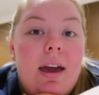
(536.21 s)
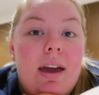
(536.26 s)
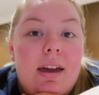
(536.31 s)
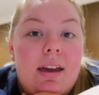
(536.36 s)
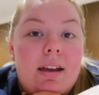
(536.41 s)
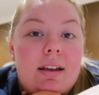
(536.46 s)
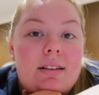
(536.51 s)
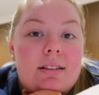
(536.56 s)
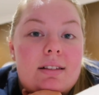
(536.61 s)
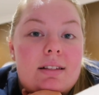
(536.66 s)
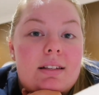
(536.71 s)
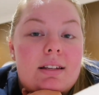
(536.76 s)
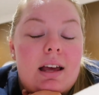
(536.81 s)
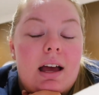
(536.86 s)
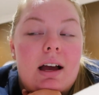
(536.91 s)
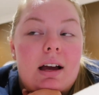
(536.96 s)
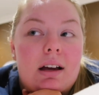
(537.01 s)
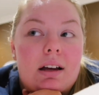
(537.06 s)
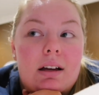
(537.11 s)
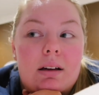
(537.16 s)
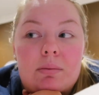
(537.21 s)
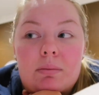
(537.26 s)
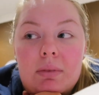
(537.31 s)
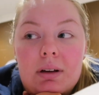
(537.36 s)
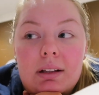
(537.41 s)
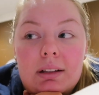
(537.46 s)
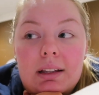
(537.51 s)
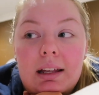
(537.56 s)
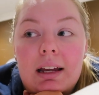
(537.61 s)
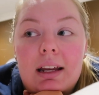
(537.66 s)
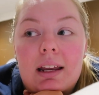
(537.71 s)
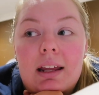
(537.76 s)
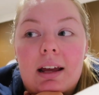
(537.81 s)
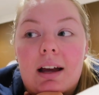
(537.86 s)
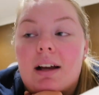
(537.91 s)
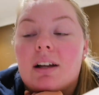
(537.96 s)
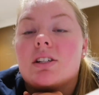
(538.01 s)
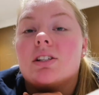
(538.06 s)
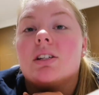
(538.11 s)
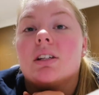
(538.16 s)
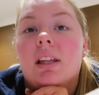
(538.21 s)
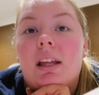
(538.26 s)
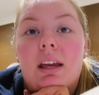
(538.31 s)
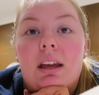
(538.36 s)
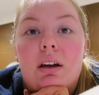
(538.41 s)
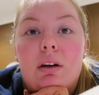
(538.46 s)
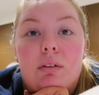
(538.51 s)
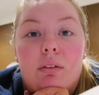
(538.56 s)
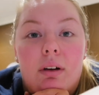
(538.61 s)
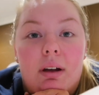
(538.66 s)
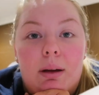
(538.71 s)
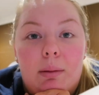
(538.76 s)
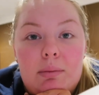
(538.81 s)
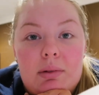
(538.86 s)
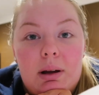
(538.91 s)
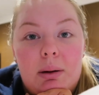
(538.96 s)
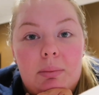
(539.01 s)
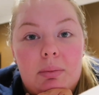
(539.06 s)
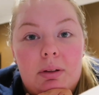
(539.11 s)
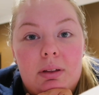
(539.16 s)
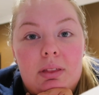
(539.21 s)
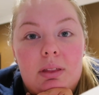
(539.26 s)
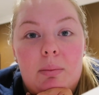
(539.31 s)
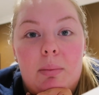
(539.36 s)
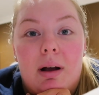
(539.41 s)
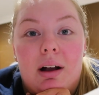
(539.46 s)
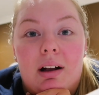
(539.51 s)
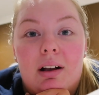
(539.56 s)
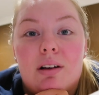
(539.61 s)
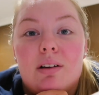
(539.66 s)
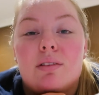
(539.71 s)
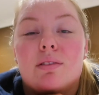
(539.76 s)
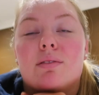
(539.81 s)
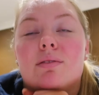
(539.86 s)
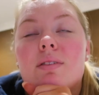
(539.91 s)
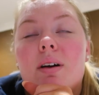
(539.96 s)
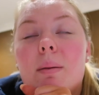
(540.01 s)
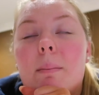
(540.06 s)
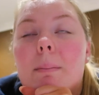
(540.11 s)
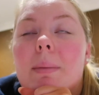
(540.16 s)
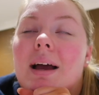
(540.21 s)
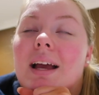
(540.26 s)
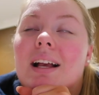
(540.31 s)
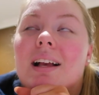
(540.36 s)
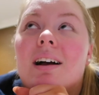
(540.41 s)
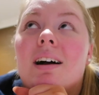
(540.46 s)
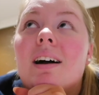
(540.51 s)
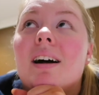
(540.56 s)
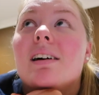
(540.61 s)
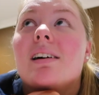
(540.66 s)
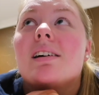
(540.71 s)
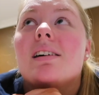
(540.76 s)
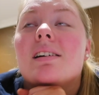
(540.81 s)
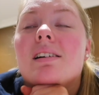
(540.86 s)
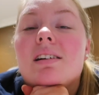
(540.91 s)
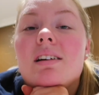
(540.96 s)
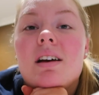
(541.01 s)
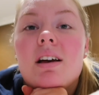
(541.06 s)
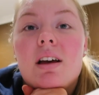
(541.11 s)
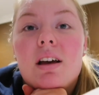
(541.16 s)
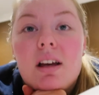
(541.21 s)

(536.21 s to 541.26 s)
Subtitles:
and a lady actually rammed up the back of my car.